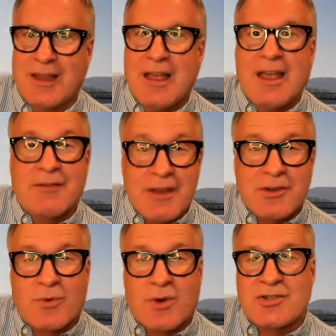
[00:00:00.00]
If you have
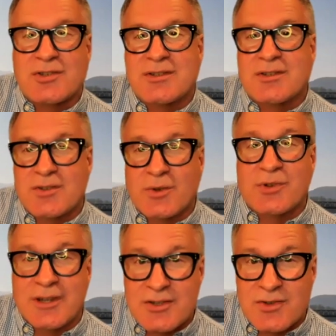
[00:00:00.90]
any questions, consult
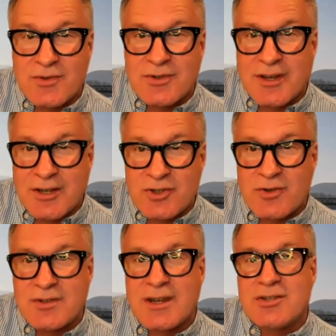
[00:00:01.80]
your
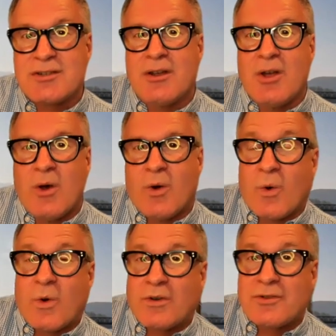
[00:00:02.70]
insurance agent
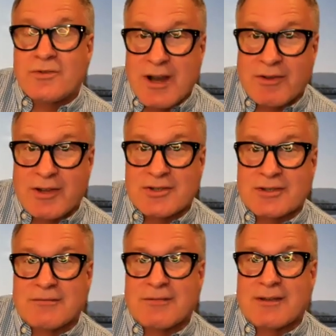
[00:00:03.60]
or your travel
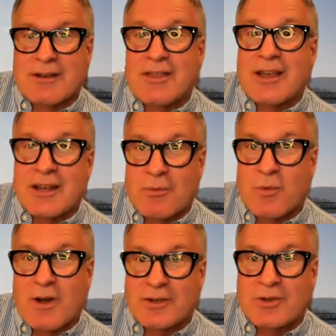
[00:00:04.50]
agent, and they can help
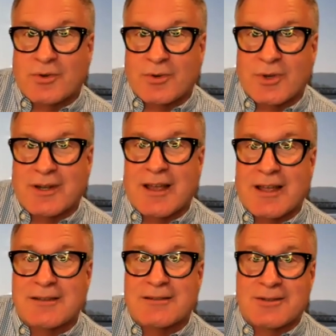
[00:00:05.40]
walk you through it
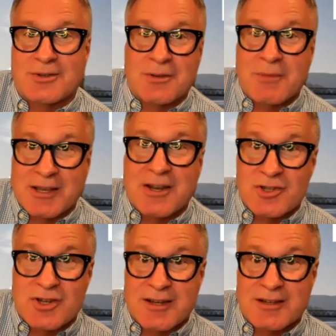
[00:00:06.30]
and so you can make an
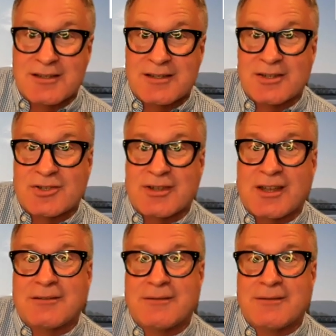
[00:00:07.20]
educated decision
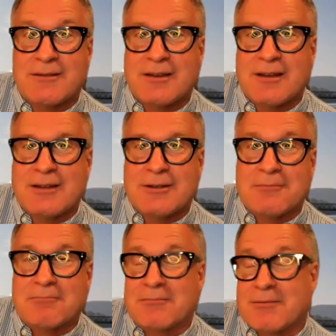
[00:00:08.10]
then.
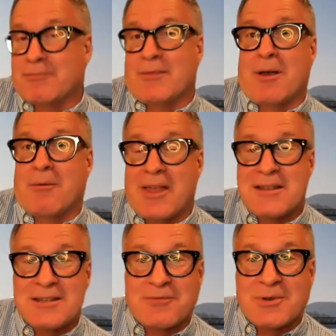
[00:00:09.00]
Well,
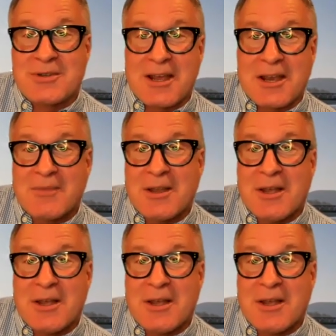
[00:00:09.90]
that's it for today.